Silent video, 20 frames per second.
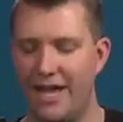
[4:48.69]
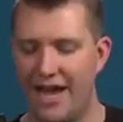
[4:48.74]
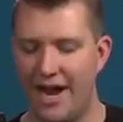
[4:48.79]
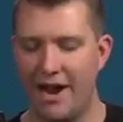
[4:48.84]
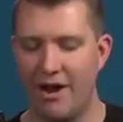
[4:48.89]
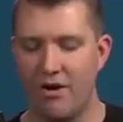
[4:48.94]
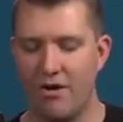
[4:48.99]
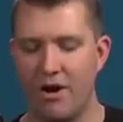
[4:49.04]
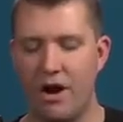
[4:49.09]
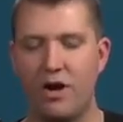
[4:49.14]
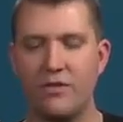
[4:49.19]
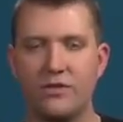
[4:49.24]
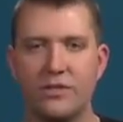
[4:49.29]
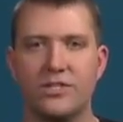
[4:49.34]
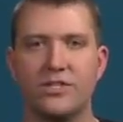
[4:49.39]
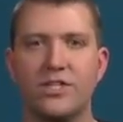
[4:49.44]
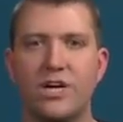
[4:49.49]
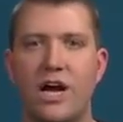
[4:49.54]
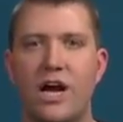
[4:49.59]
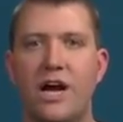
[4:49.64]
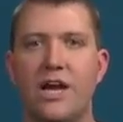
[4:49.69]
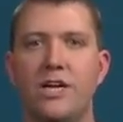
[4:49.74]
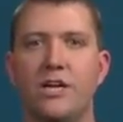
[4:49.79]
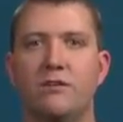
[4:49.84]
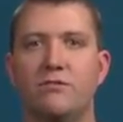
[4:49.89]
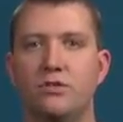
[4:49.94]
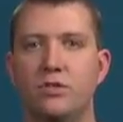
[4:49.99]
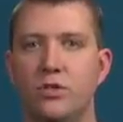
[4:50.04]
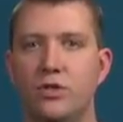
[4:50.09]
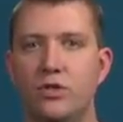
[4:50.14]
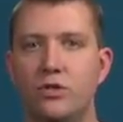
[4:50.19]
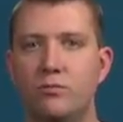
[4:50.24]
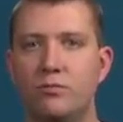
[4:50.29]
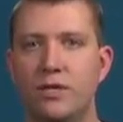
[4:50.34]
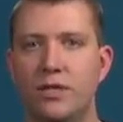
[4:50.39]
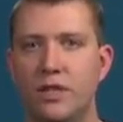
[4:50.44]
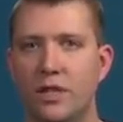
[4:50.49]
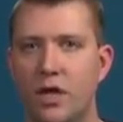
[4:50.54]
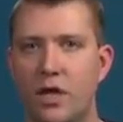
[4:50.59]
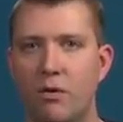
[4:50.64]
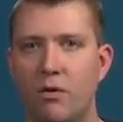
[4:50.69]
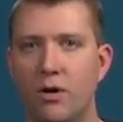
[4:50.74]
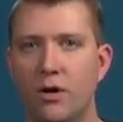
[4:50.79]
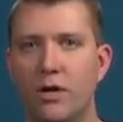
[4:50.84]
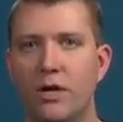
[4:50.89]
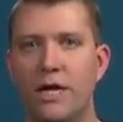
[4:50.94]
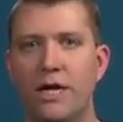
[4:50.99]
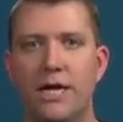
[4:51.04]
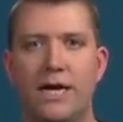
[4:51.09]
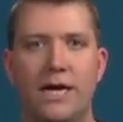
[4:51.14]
Err on the side of a little bit lower.